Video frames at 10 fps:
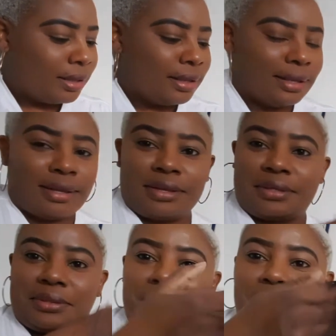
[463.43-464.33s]

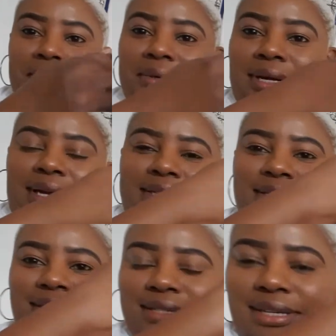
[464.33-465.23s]
So,
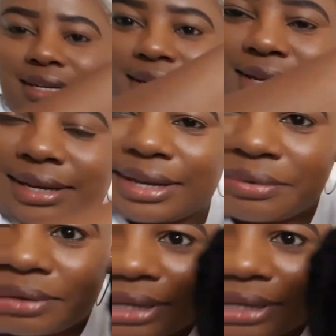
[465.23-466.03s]
can you guys